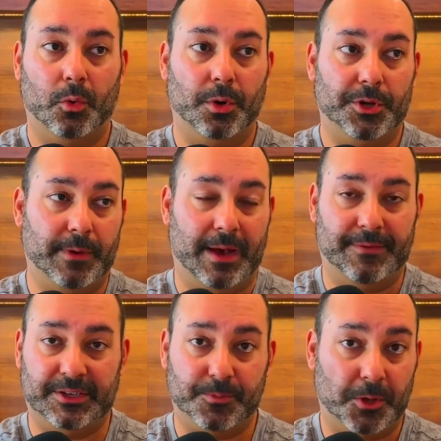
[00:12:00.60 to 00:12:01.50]
or you
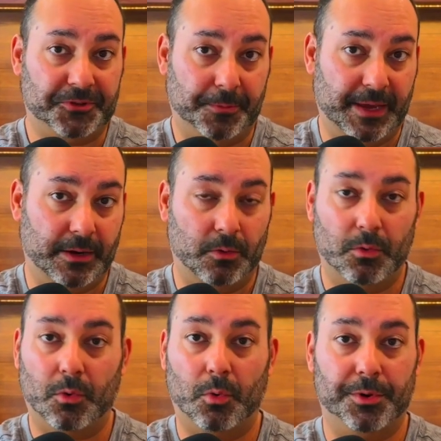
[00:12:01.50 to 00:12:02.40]
have a small
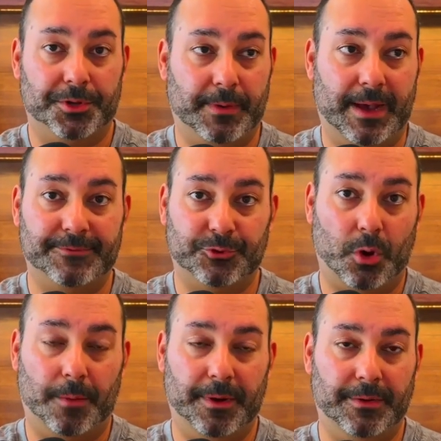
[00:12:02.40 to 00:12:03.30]
tomato, or you have
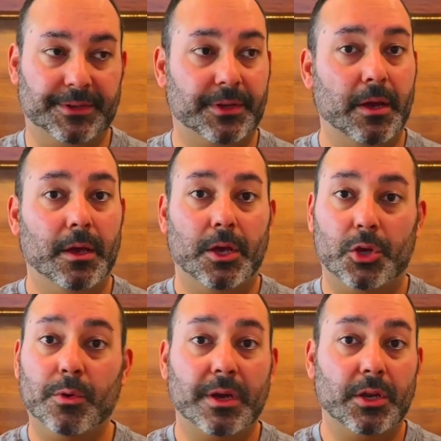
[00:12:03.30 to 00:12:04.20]
strawberries,
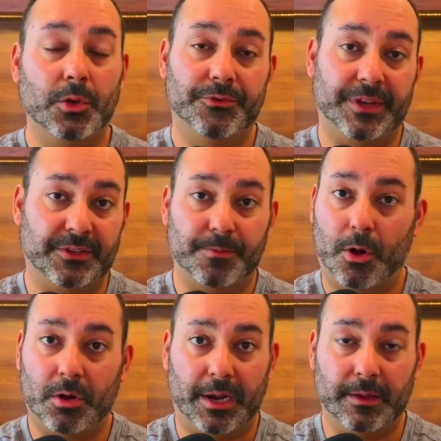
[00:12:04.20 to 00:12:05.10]
you can use a
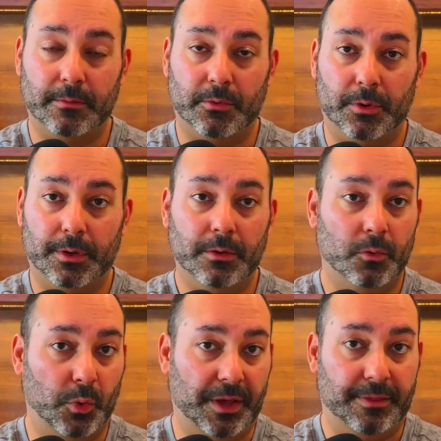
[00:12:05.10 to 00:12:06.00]
small cutting board
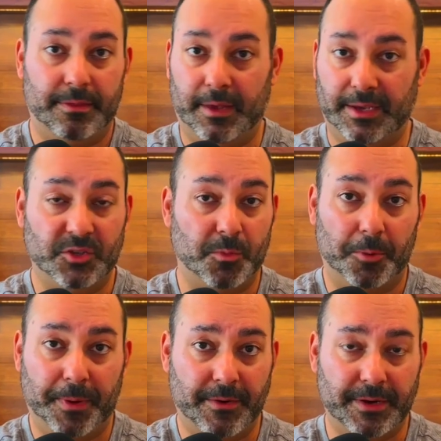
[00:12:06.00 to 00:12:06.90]
with a
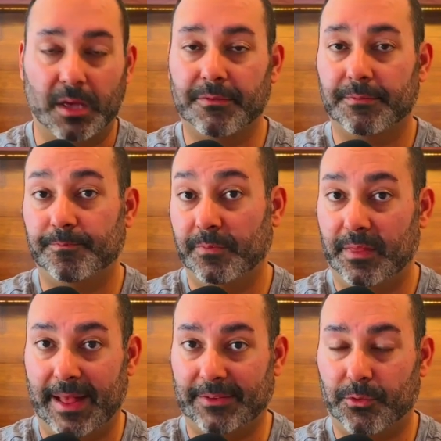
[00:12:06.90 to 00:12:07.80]
small paring knife.
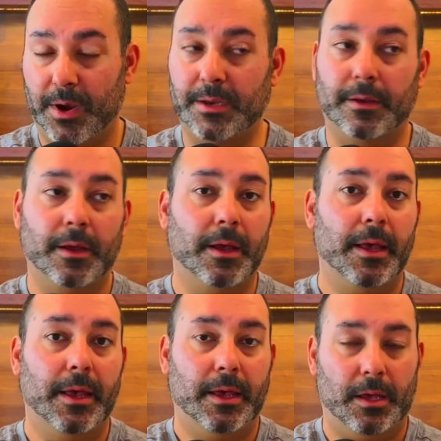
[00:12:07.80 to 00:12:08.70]
That's great.
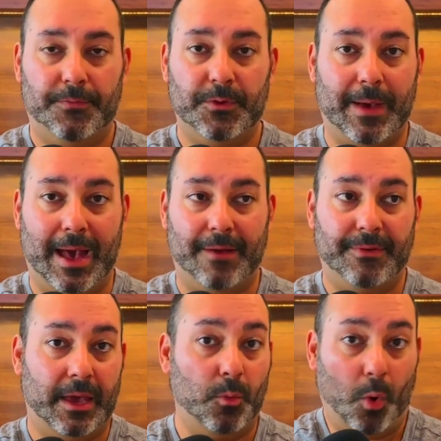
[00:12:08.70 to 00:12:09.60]
If you
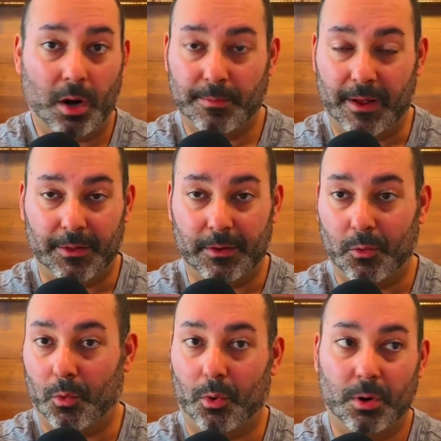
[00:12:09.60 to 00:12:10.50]
have a watermelon
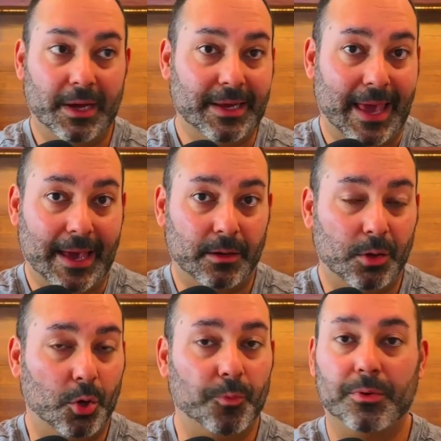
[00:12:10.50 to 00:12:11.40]
or a
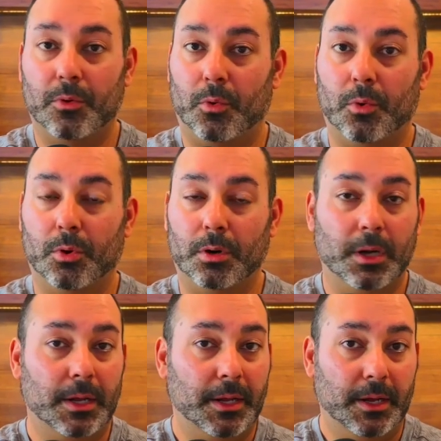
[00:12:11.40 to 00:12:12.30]
cantaloupe
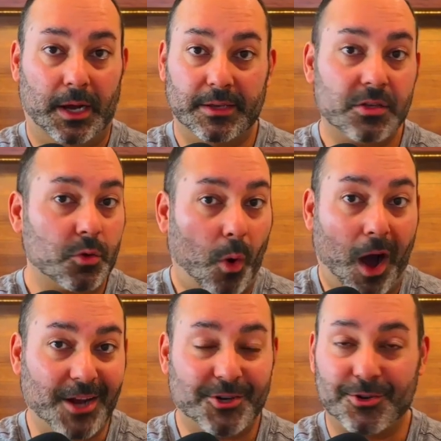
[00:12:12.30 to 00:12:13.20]
or a
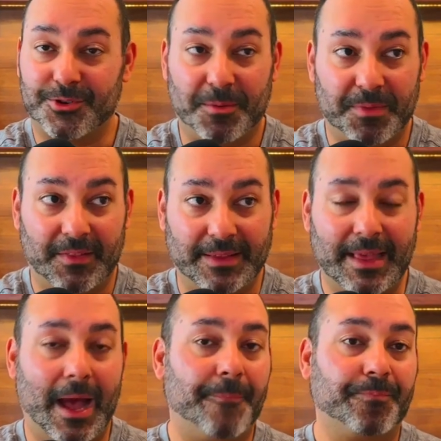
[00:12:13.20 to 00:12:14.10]
squash or something
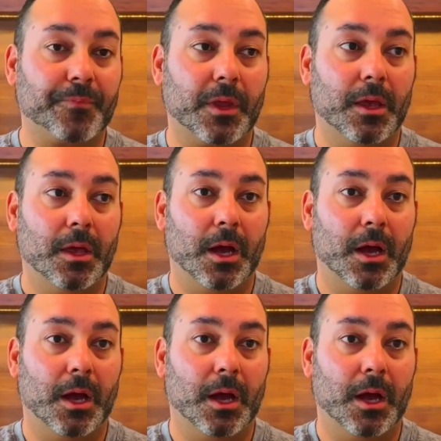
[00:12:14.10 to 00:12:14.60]
like that,